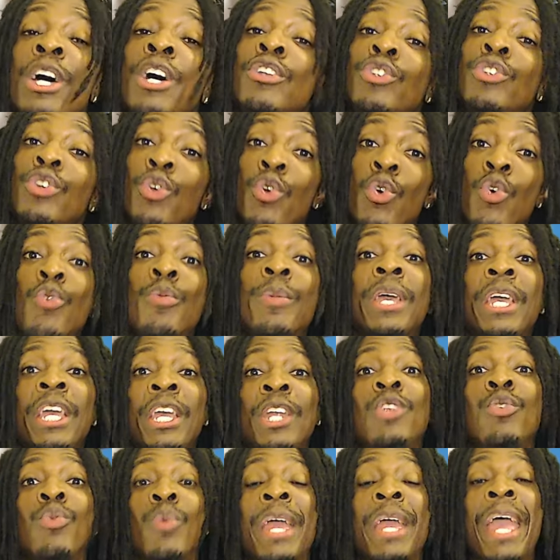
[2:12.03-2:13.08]
Takuma
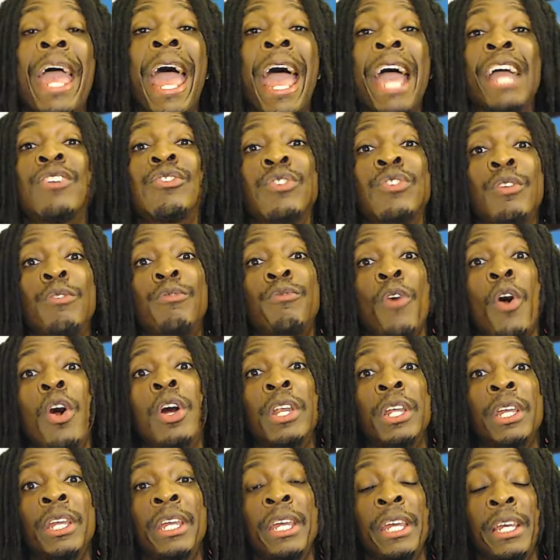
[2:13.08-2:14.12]
Inoue actually fought
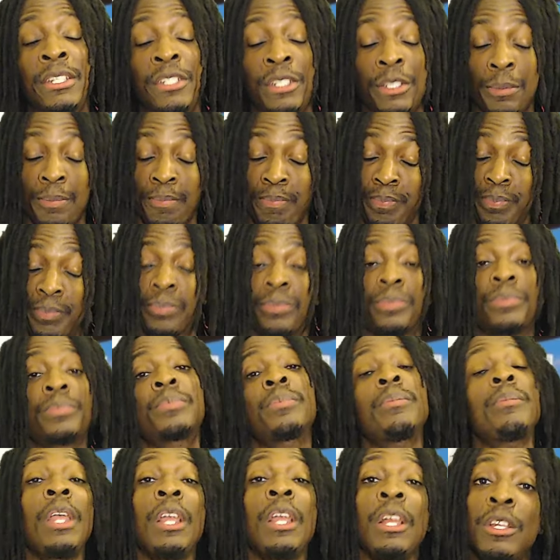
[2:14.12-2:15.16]
against
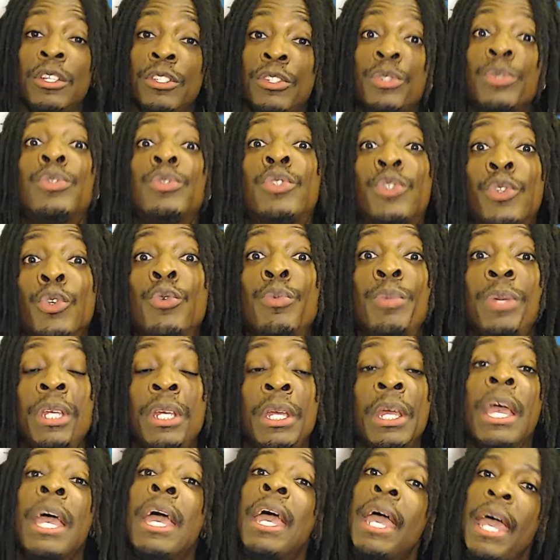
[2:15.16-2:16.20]
Tsutsumi,
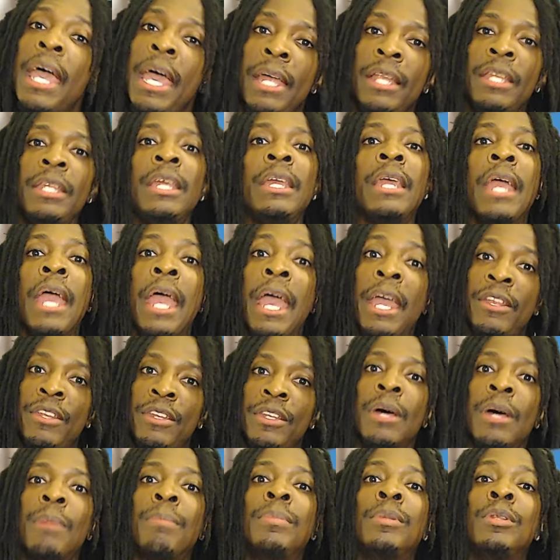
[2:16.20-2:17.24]
and he ended
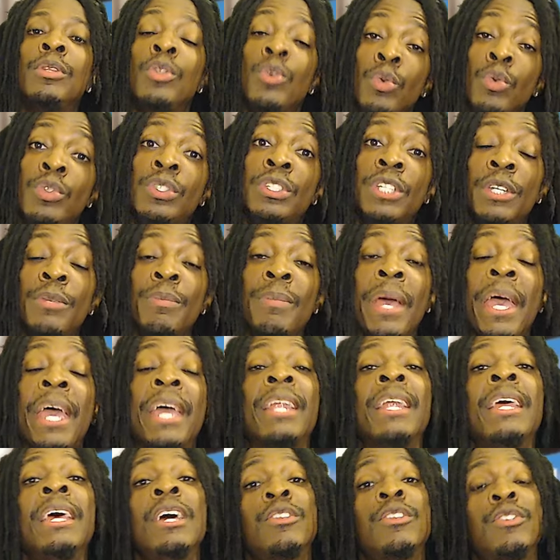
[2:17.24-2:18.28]
up losing, man.
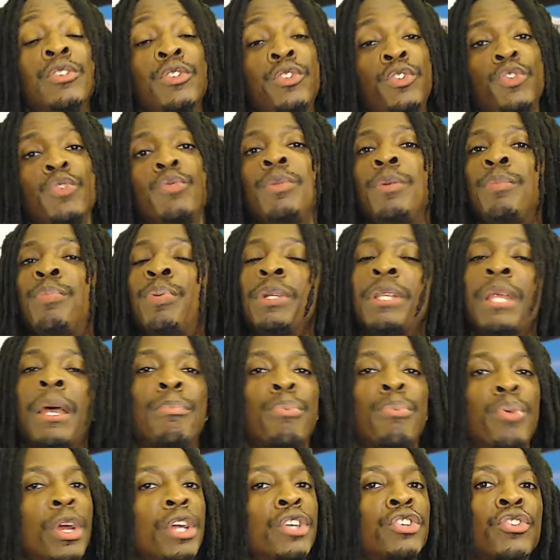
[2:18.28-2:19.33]
Tsutsumi put that
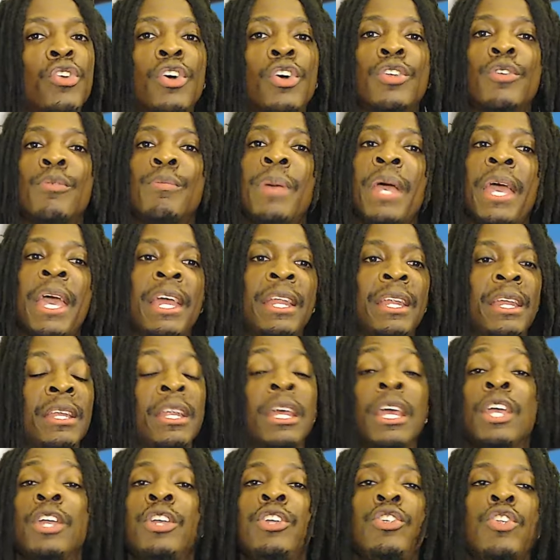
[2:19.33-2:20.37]
pressure on him, man, and,
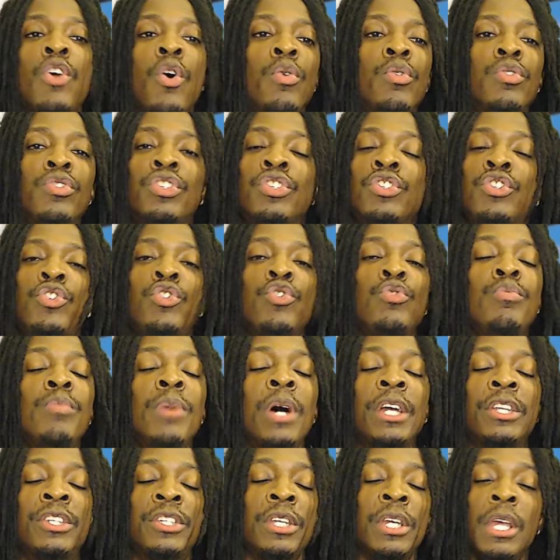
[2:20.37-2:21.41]
you know, it was just too
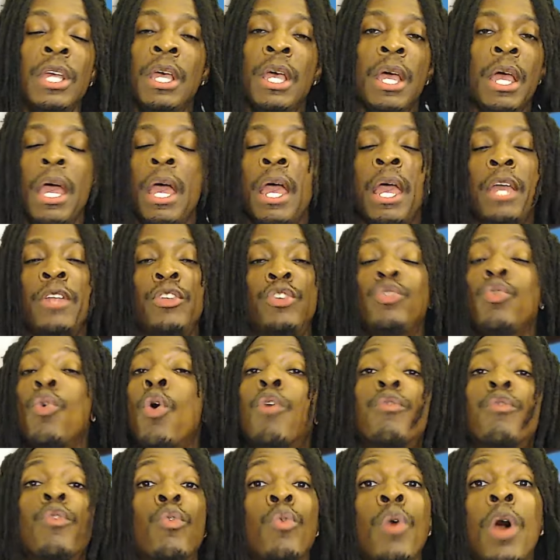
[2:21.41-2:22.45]
much and too
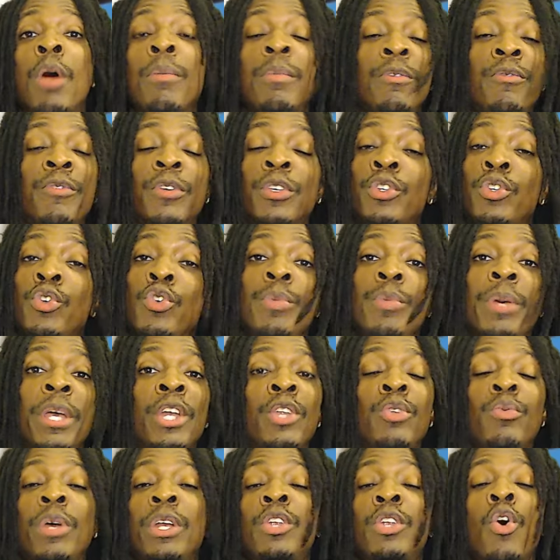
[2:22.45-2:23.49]
overwhelming for Takuma
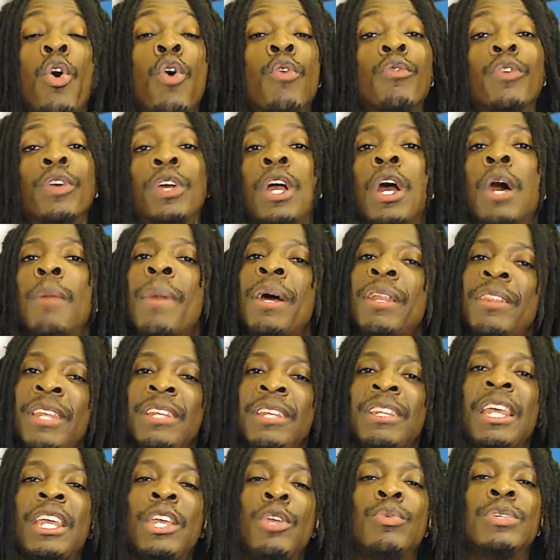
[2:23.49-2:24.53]
Inoue to overcome. I think
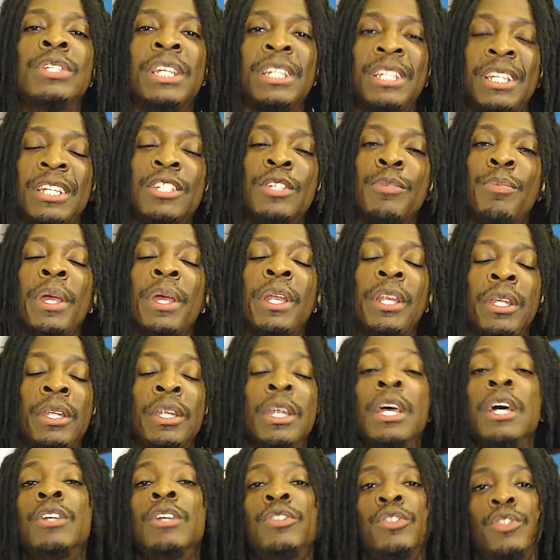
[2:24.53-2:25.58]
that he was anticipating
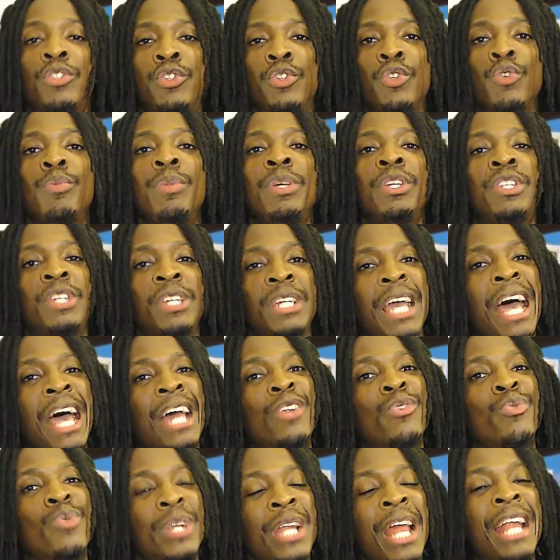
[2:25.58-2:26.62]
Tsutsumi to kind
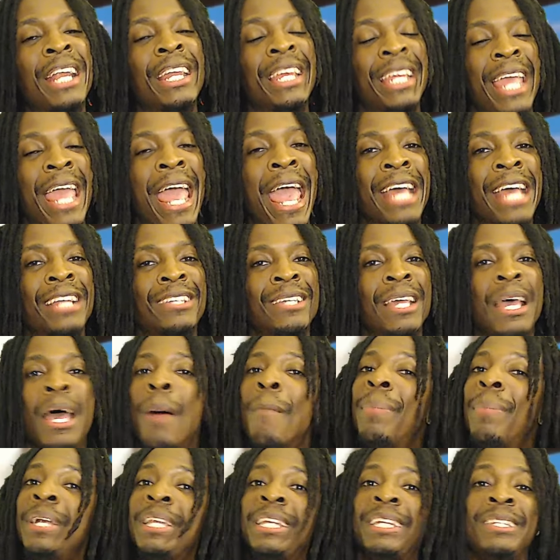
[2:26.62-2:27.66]
of run out of gas,
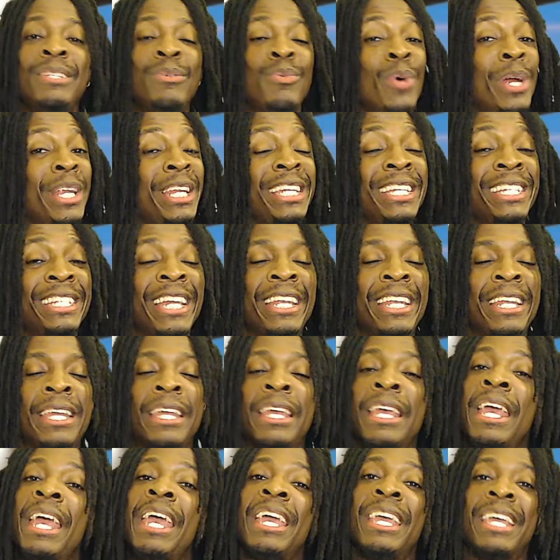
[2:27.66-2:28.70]
but when he didn't,
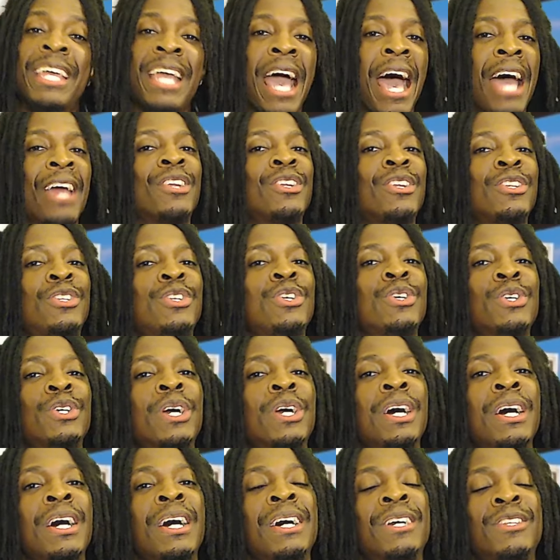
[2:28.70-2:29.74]
it kind of took
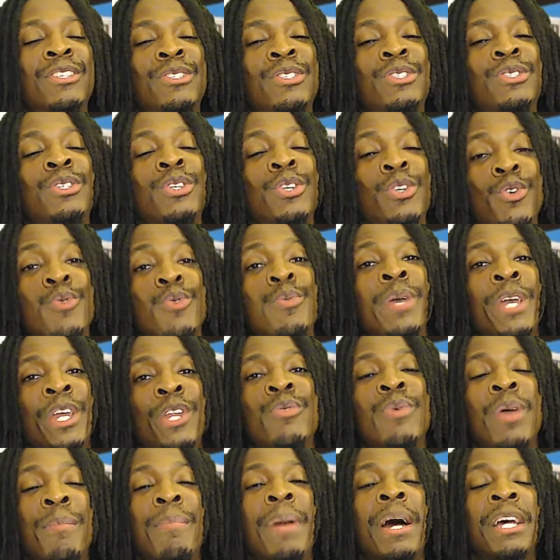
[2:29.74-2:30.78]
Takuma Inoue by